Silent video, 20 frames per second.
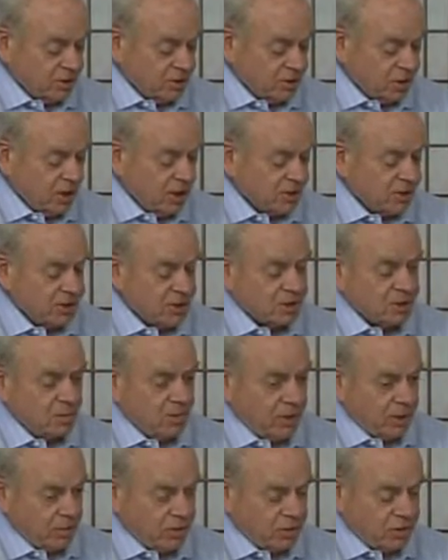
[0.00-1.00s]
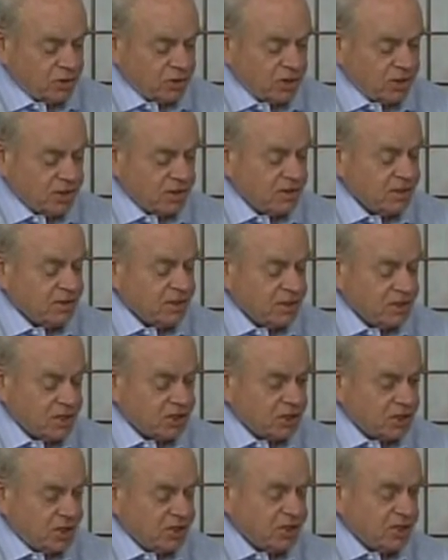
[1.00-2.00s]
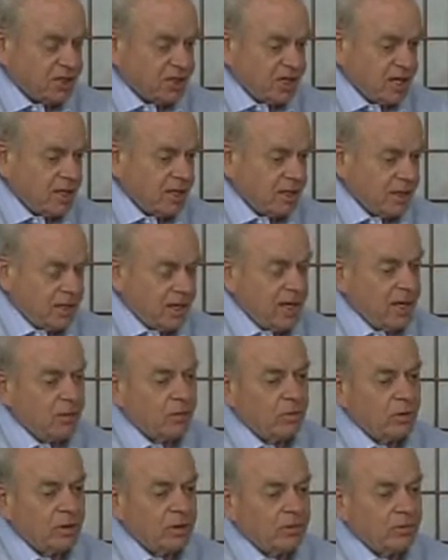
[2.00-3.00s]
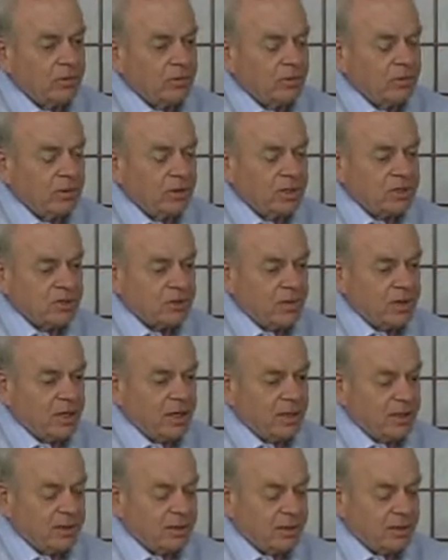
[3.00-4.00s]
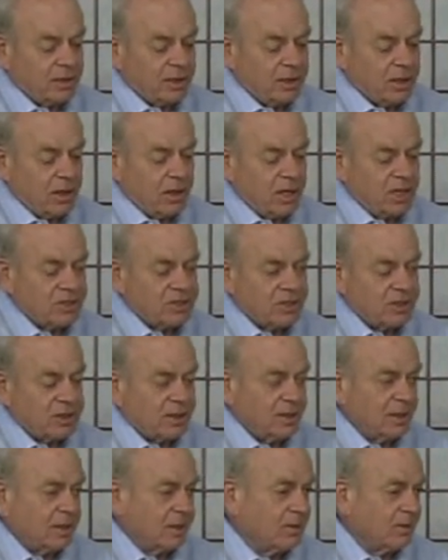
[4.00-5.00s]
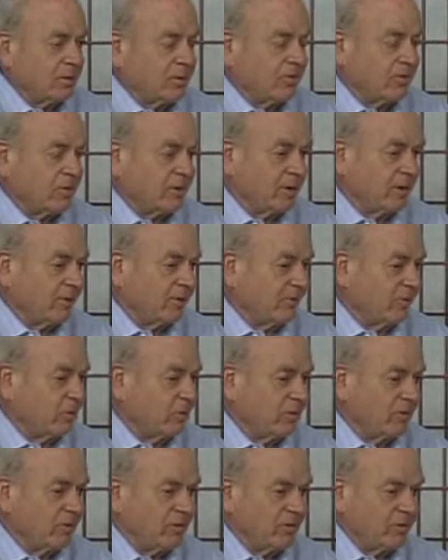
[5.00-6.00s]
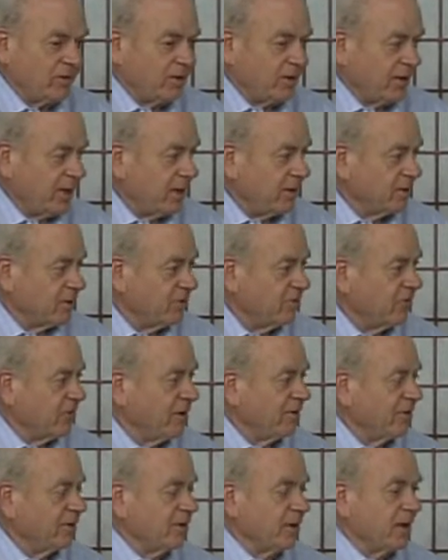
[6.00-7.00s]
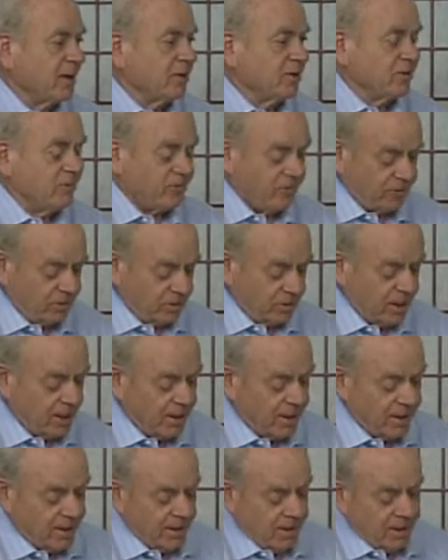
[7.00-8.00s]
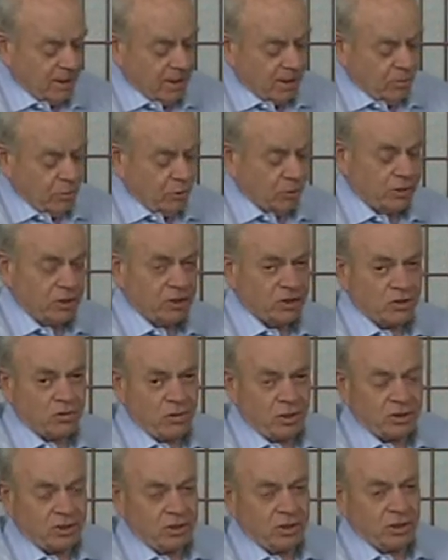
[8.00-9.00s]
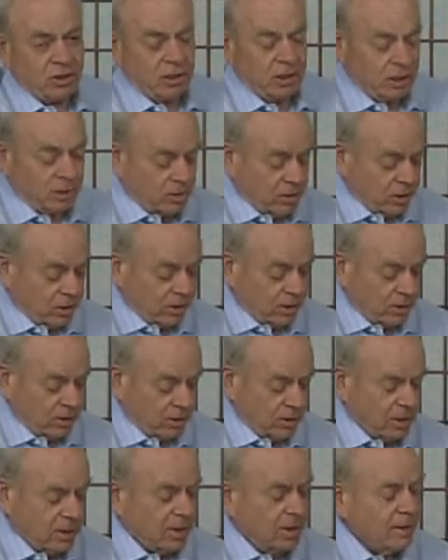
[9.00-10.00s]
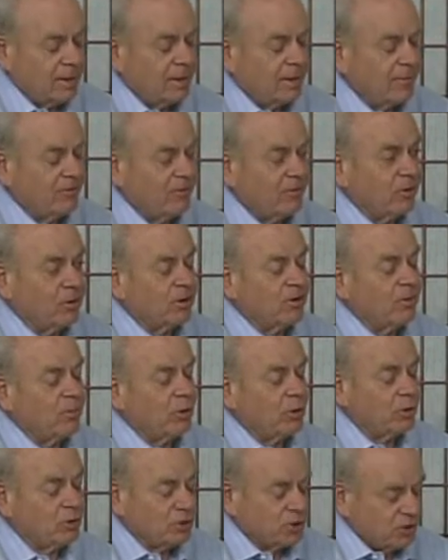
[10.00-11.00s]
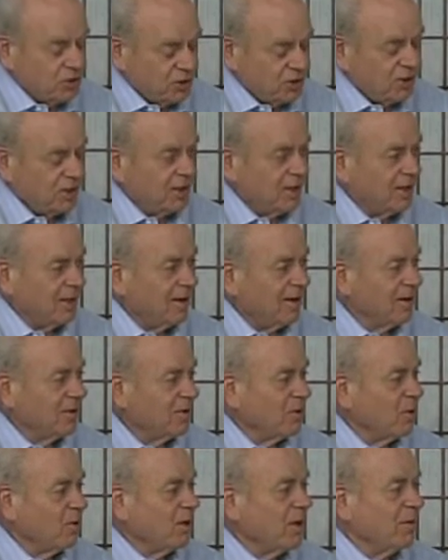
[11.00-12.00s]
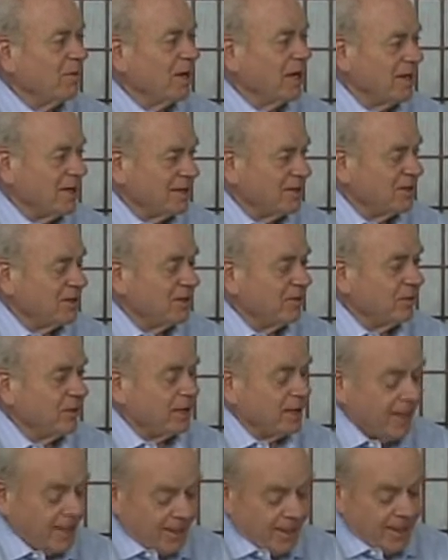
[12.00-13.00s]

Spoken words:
the July 6th meeting was to discuss exactly that. We were estimating the cost. I think they were roughly $450,000, $500,000 for both construction and ongoing, for purchase and ongoing maintenance of it.